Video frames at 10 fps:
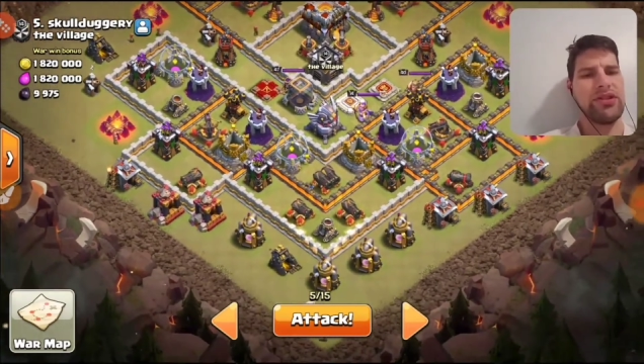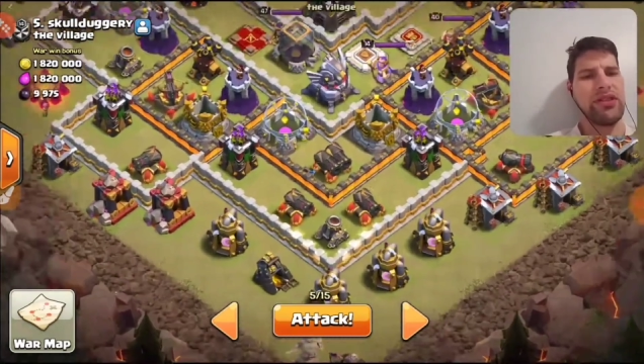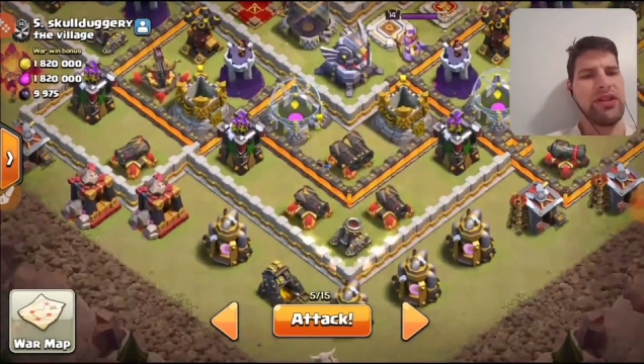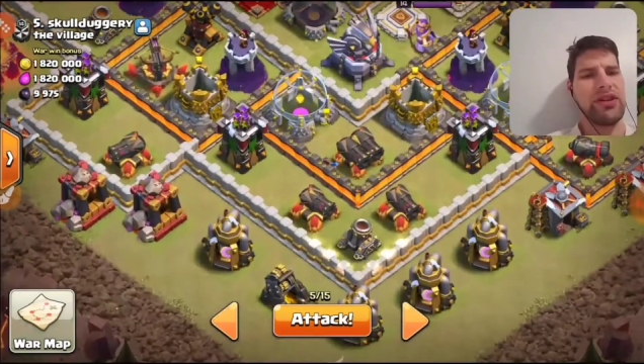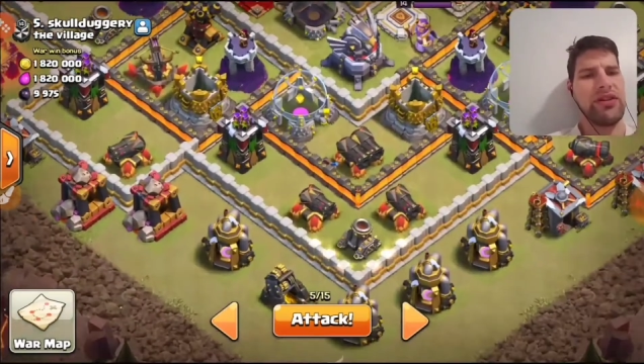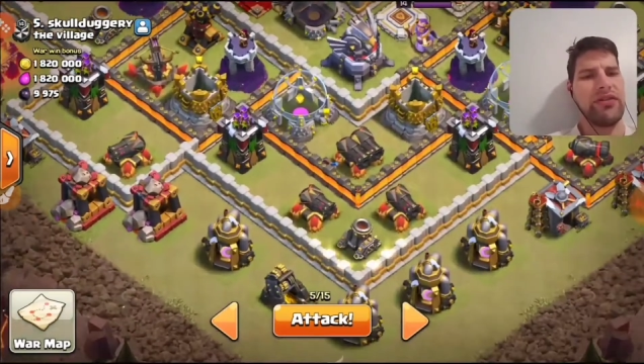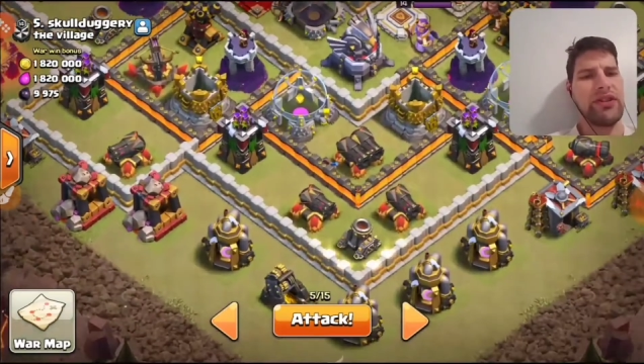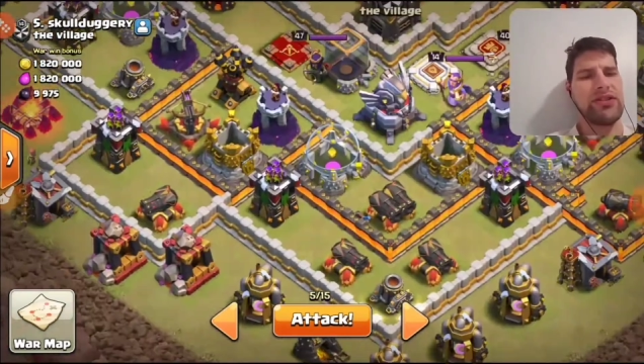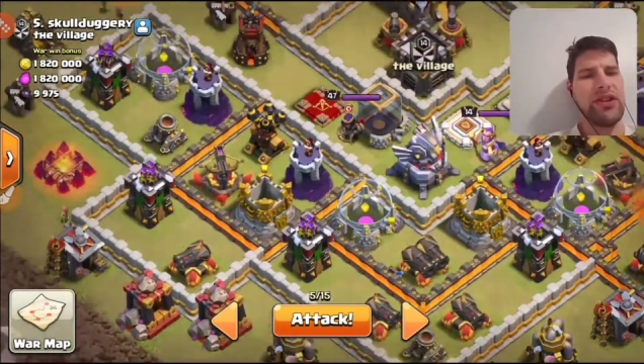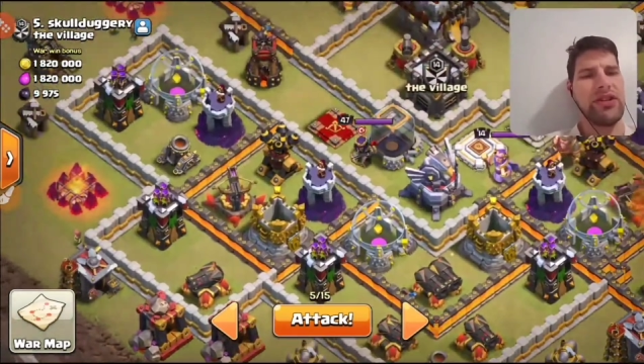got a lot of
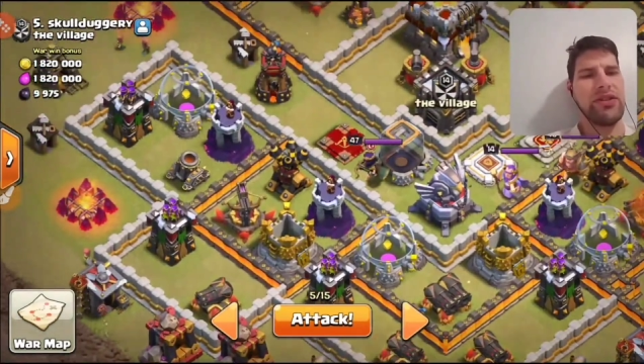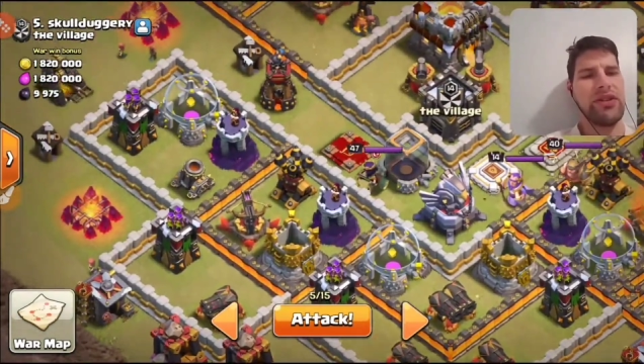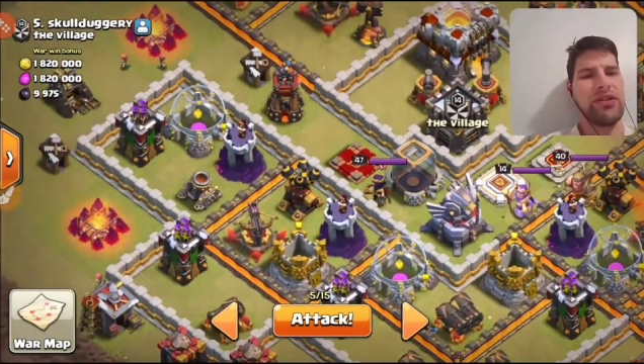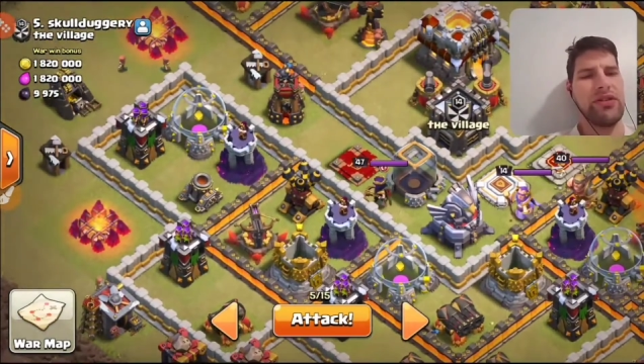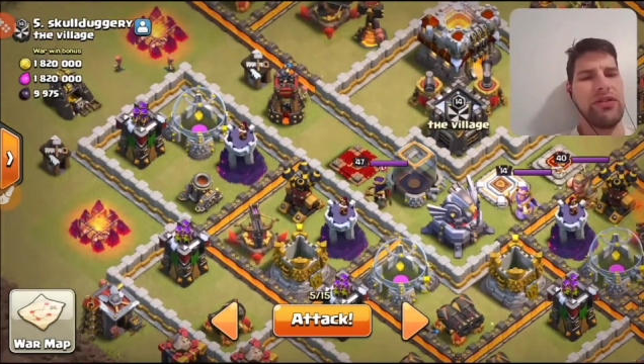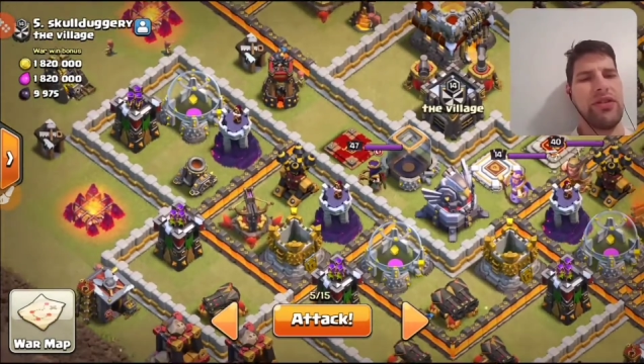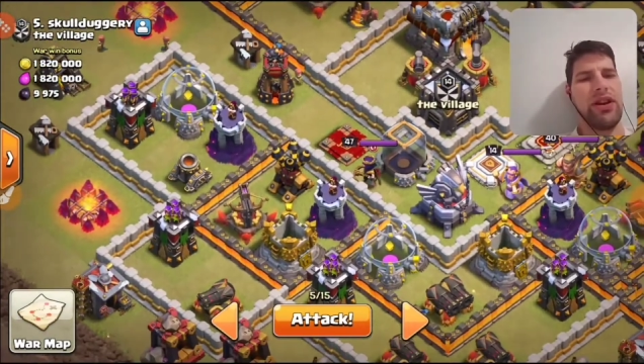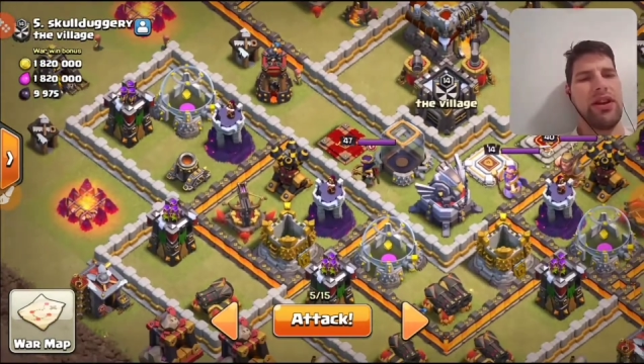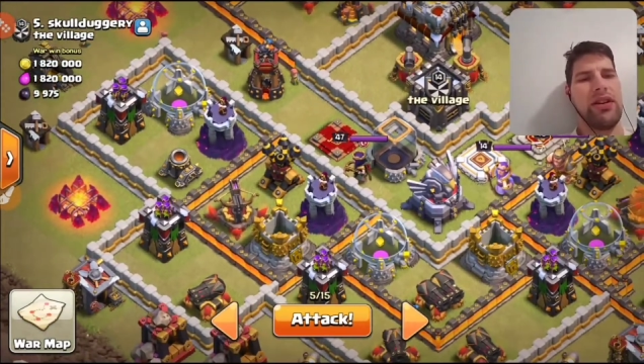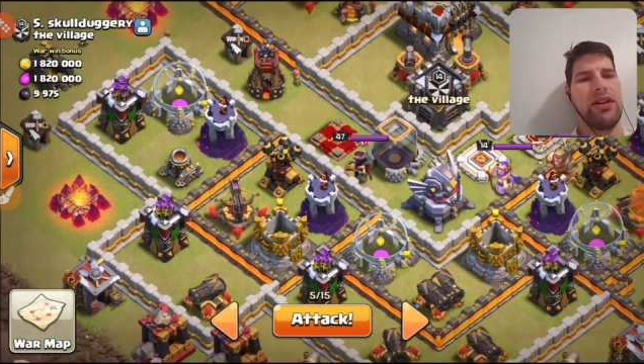defenses down here,
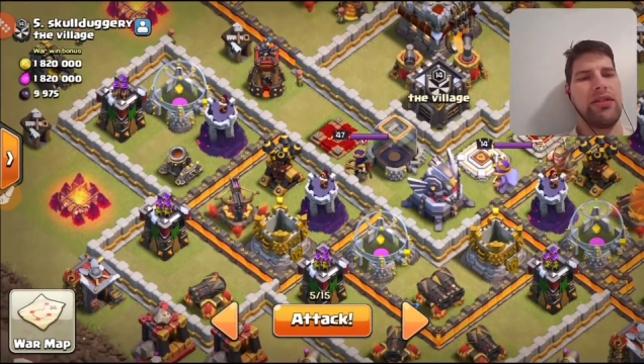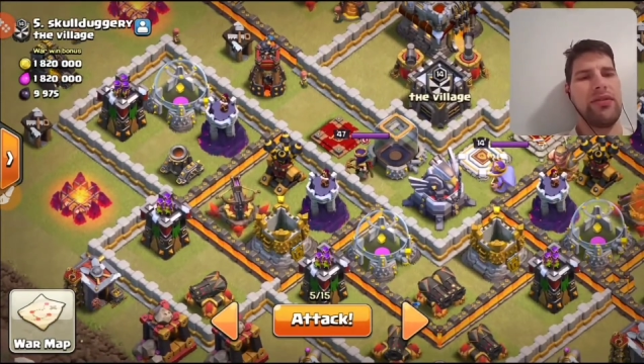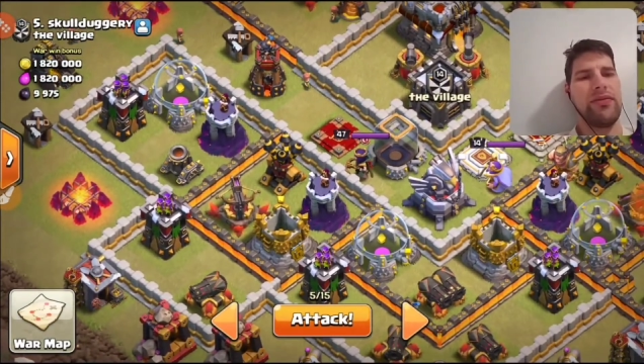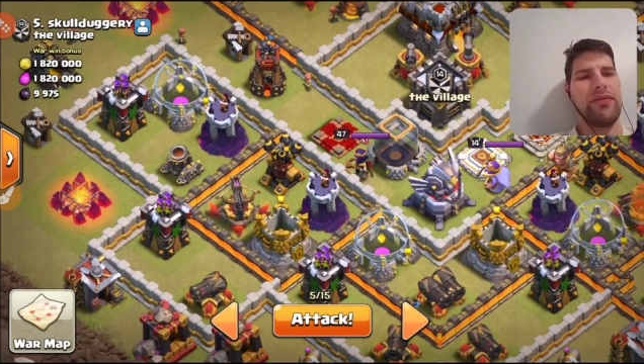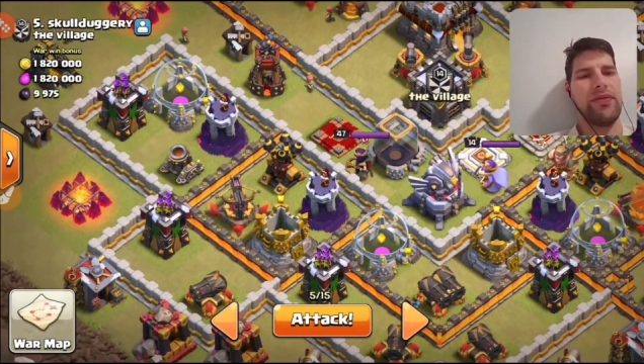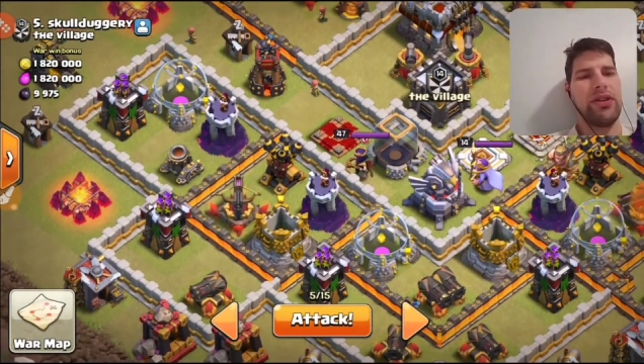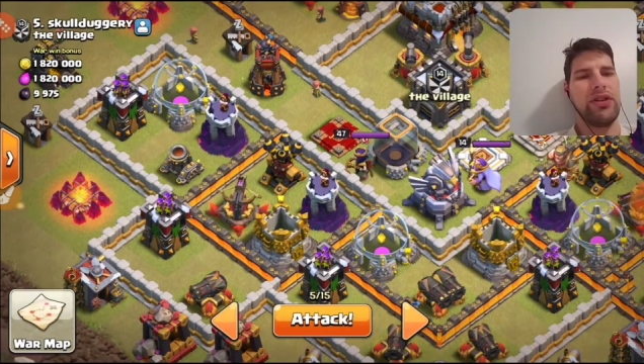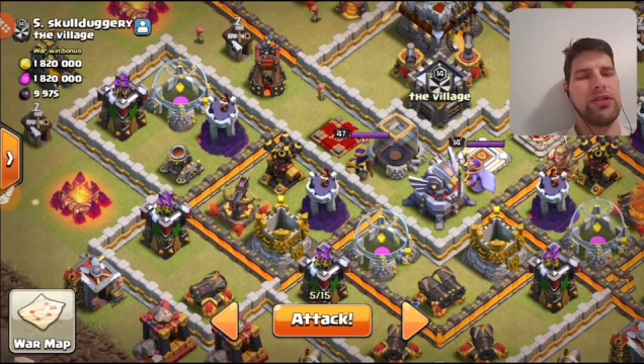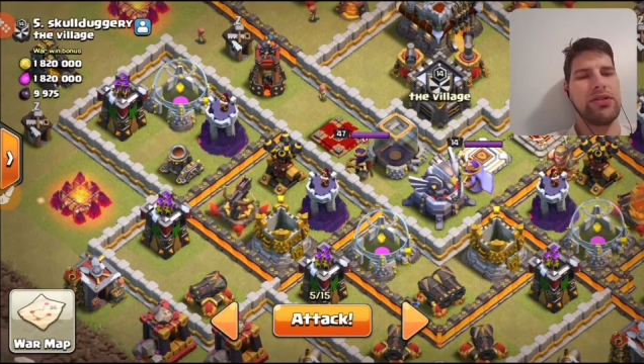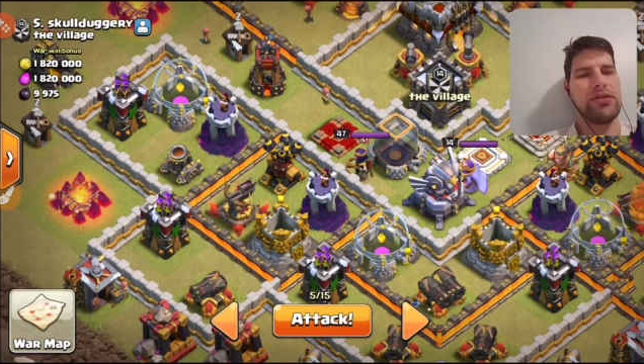and
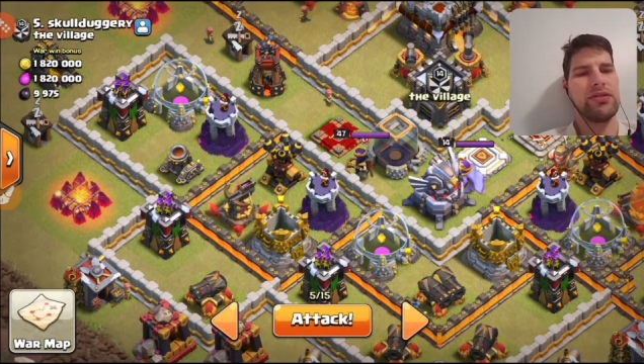these